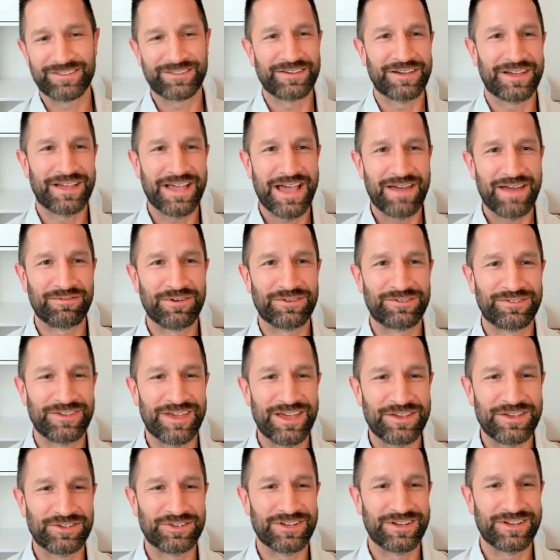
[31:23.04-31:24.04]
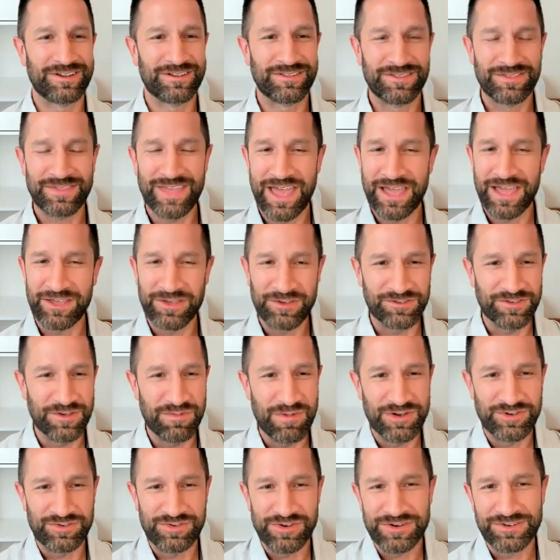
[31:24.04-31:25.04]
excellent conversation. Thank you
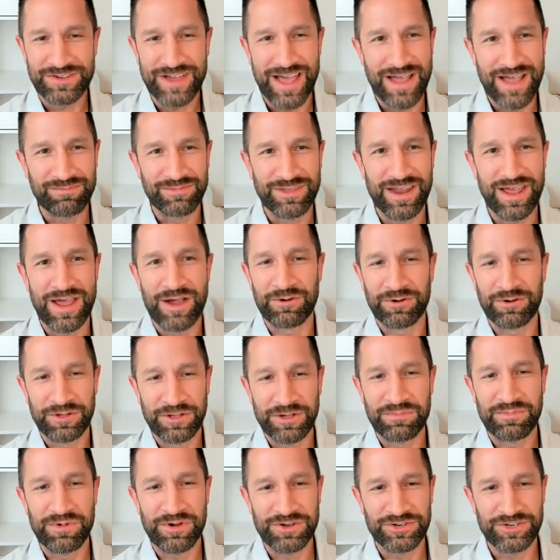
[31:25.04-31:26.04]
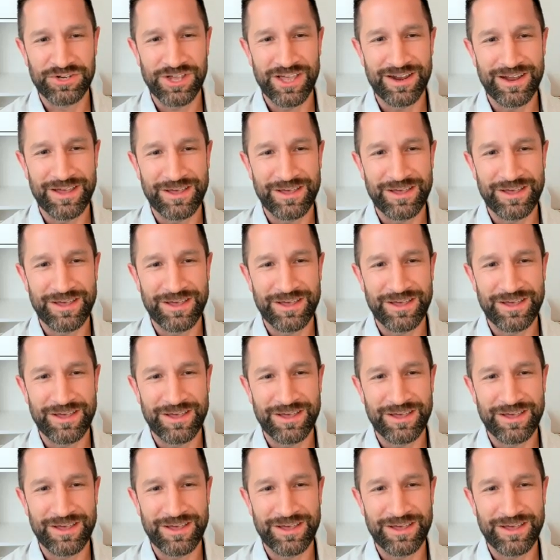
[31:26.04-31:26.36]
so much for your time today. I really appreciate it.